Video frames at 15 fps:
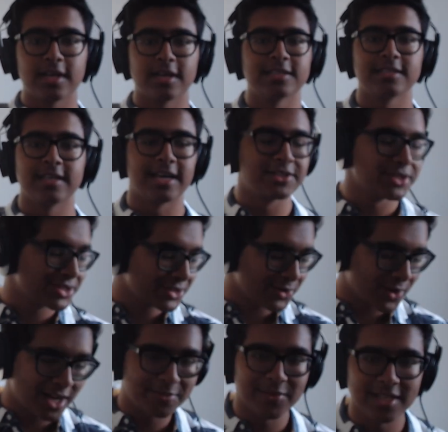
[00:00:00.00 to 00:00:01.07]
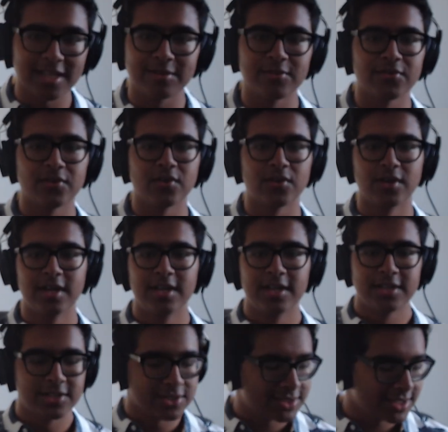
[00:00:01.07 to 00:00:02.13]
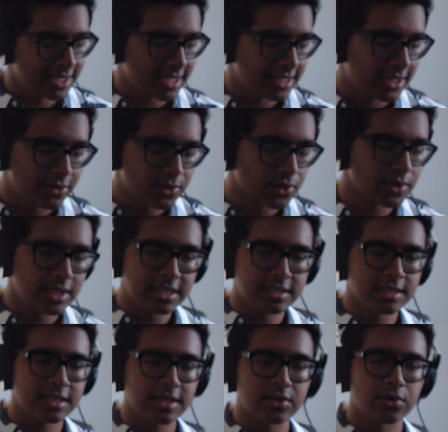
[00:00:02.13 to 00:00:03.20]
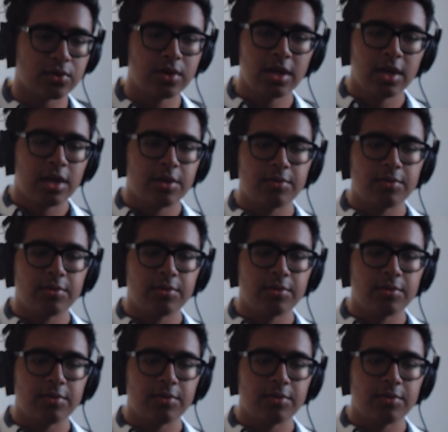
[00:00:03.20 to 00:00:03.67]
That's it, I just crammed the night before. Just saying, you don't need to, you know,